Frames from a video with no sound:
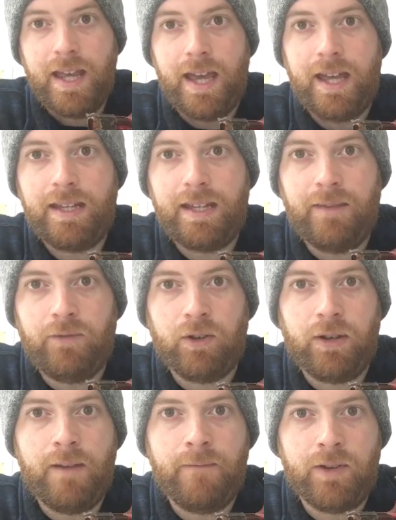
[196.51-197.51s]
And if you're
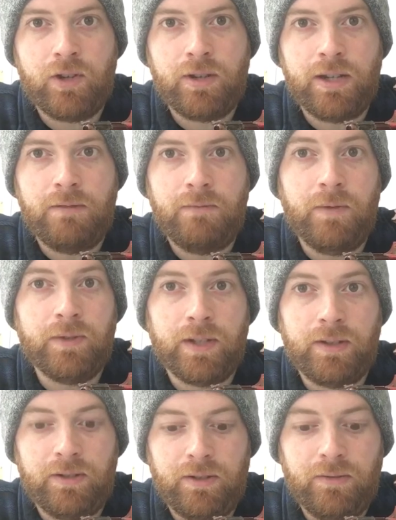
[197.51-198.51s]
infantry, it wounds
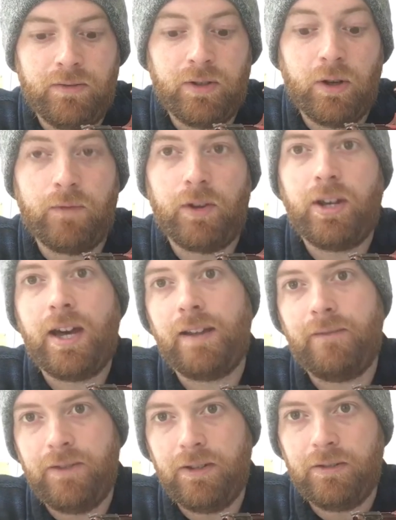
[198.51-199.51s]
on 2s. Or if you're not a
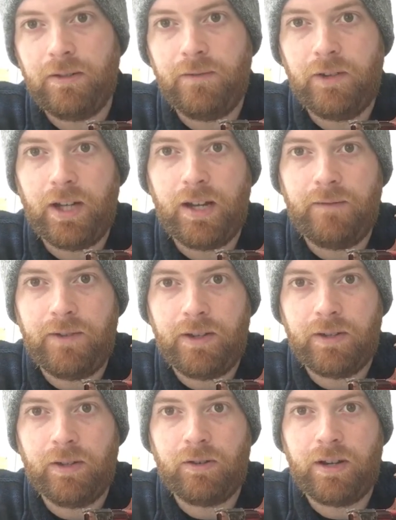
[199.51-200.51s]
vehicle. If you're not a
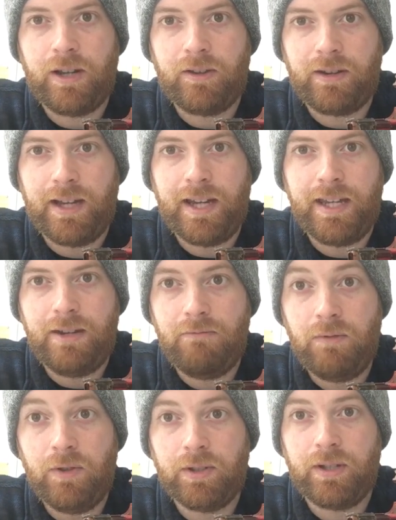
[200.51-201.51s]
vehicle or another knight, it
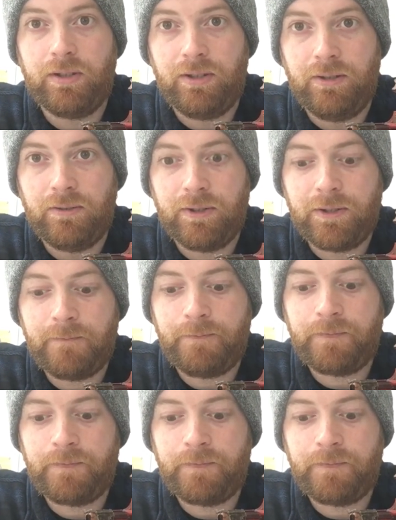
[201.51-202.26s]
wounds on 2s.